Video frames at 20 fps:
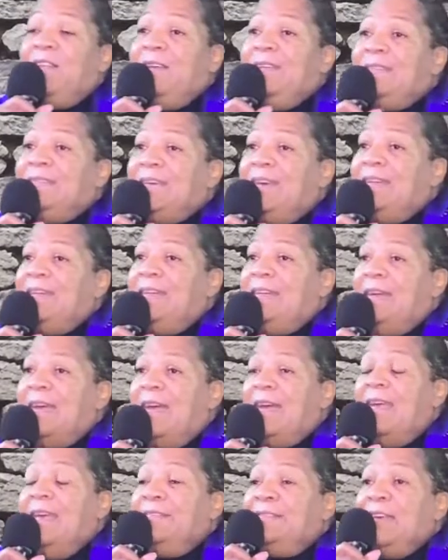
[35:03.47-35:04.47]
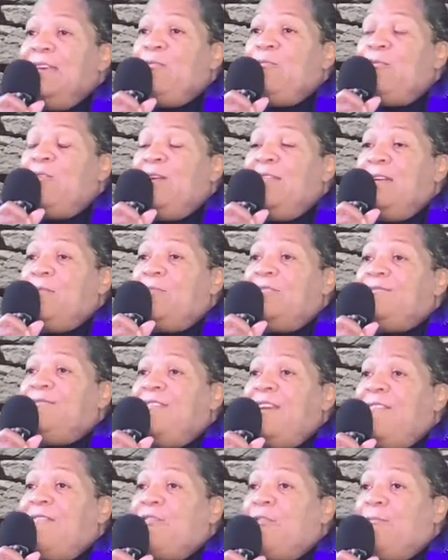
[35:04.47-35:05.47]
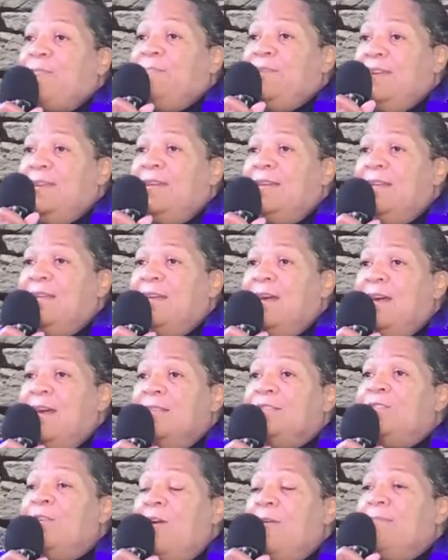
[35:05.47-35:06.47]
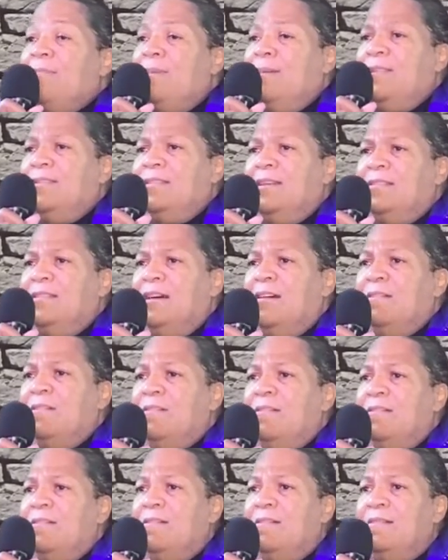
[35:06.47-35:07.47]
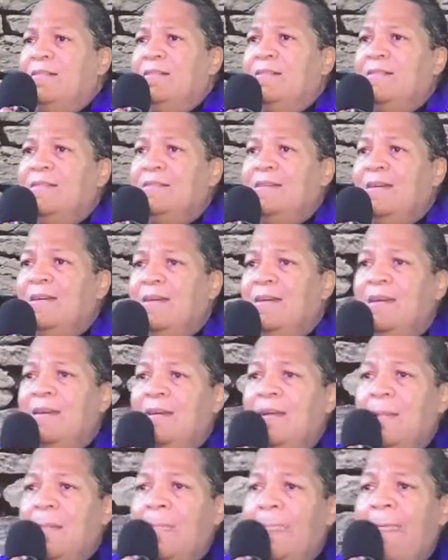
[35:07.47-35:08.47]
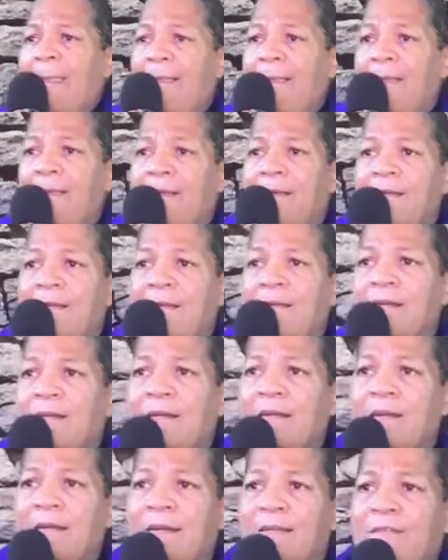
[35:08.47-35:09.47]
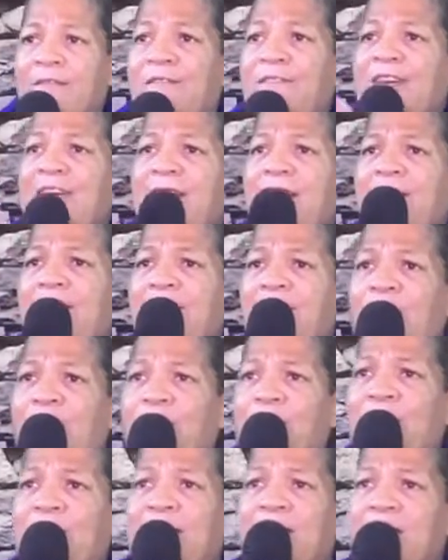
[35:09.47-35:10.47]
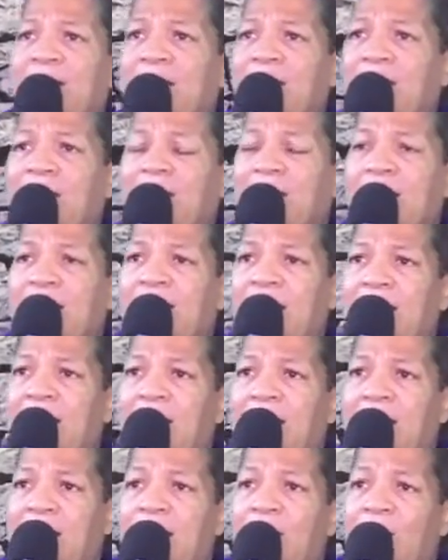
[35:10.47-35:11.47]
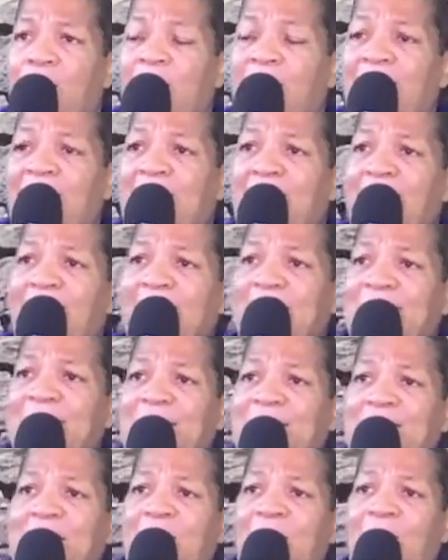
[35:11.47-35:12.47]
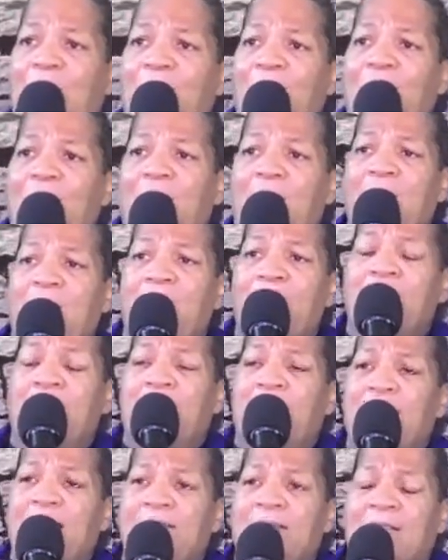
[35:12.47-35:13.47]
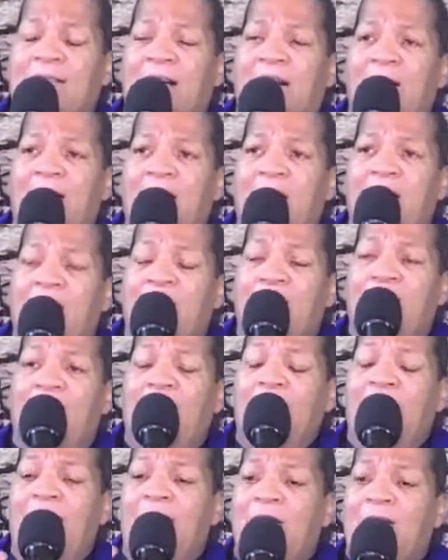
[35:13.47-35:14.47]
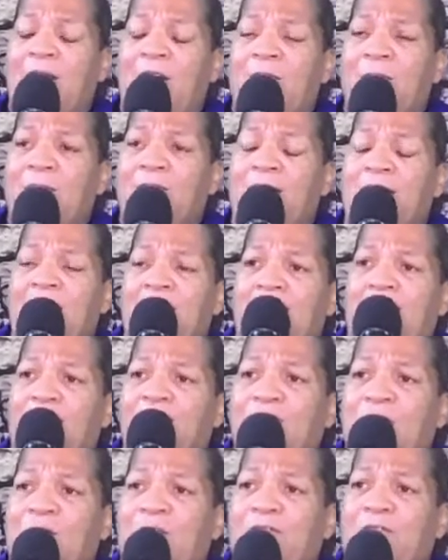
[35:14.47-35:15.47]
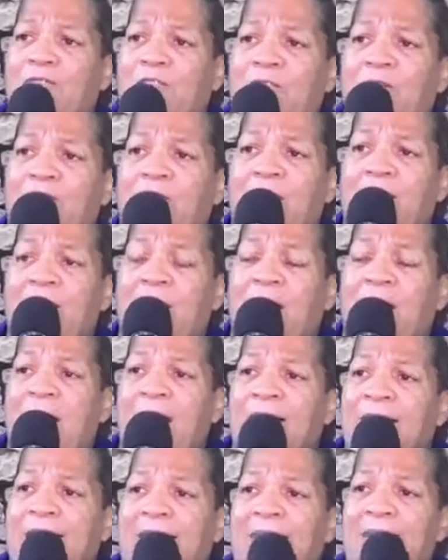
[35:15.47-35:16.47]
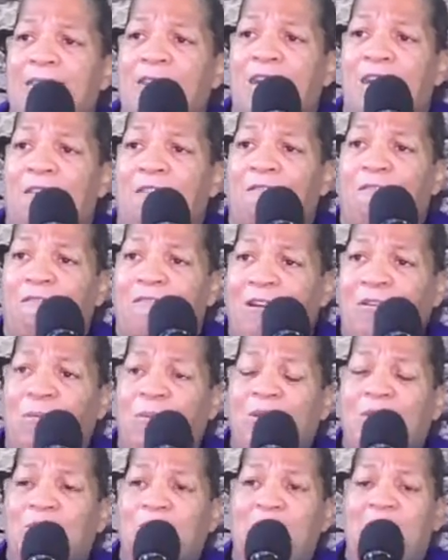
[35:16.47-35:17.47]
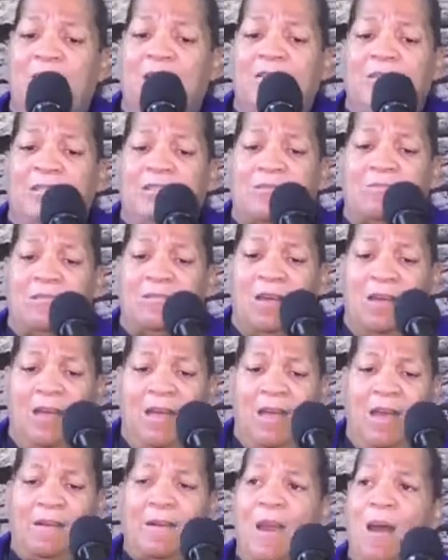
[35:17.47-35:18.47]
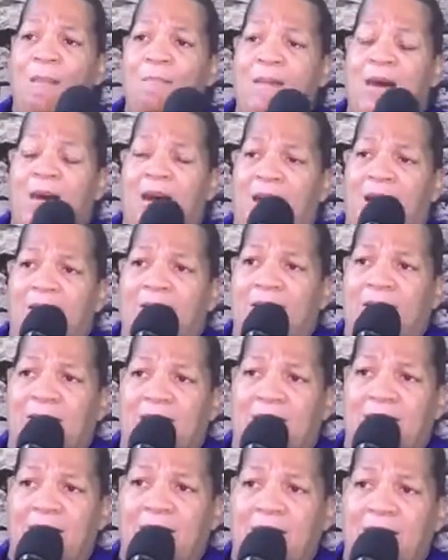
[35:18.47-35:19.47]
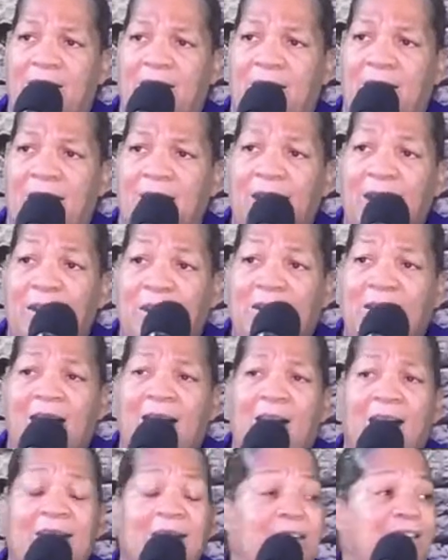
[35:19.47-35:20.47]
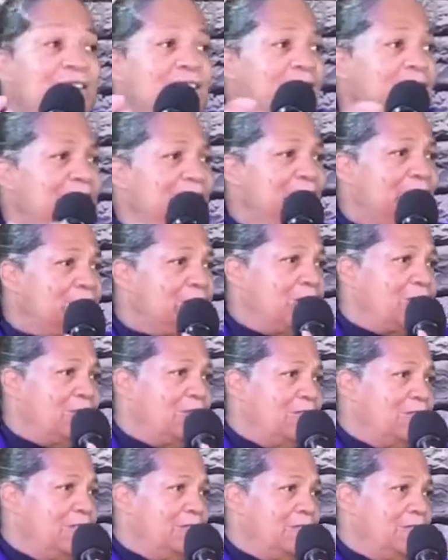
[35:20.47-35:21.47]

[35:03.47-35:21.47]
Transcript: he's seen. He's seen one that was very obedient to her mother-in-law. Thank you, Lord. Very obedient. Whatever she told her mother-in-law, whatever her mother-in-law told Ruth, then Ruth was willing to come under the God that she served.